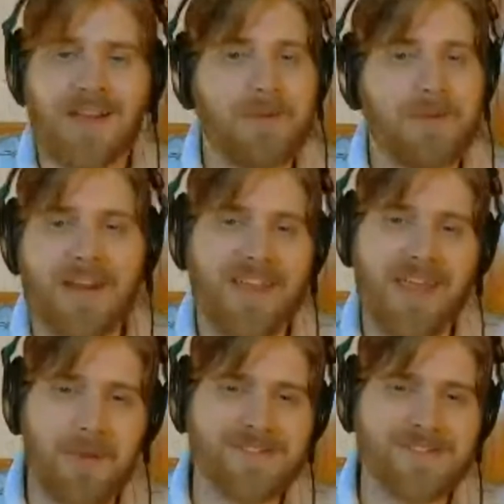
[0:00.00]
I mean, I
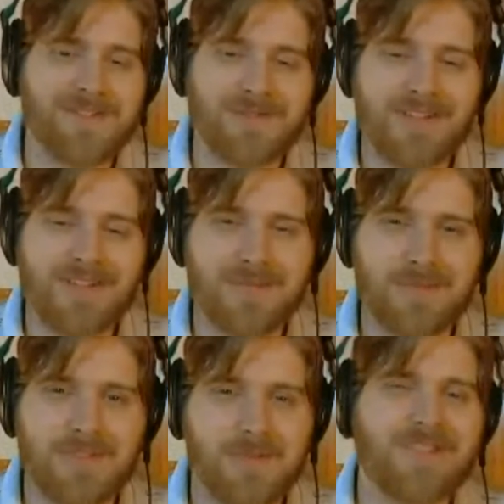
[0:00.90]
can't imagine you'd say it's going to
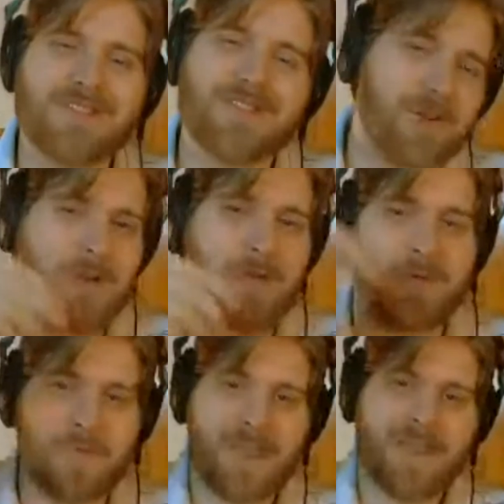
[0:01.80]
be stupid. Just agree
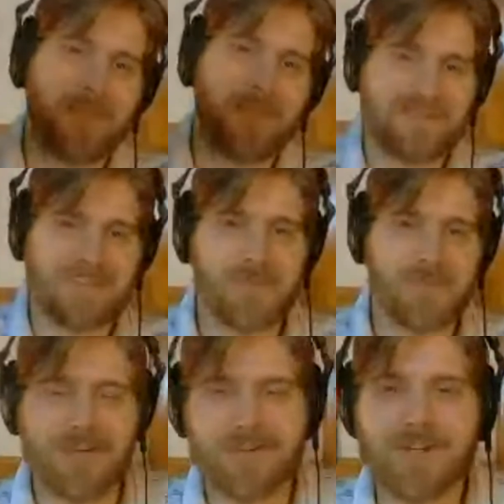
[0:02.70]
with me. Comments down
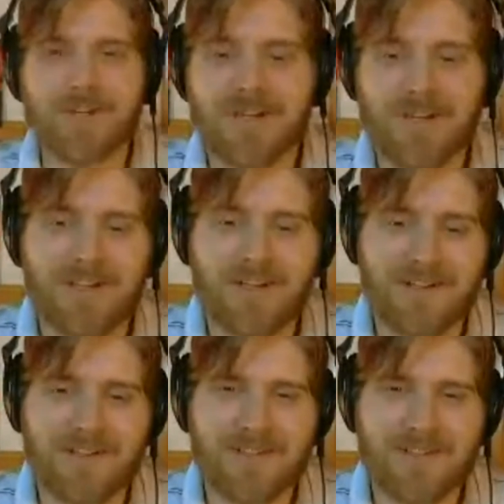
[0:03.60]
below.
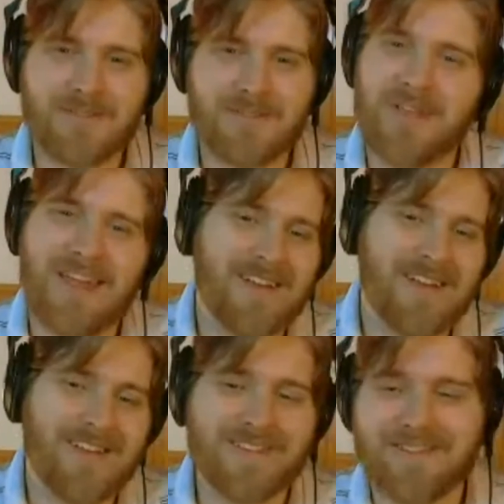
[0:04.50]
eh,
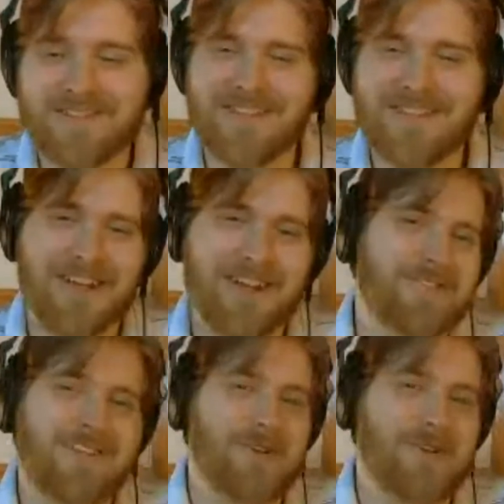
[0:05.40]
you know,
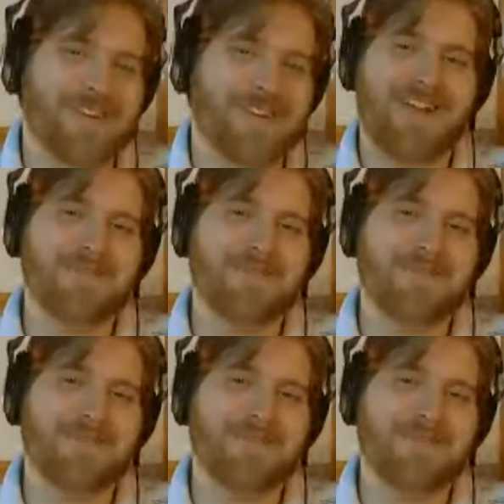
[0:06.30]
come on.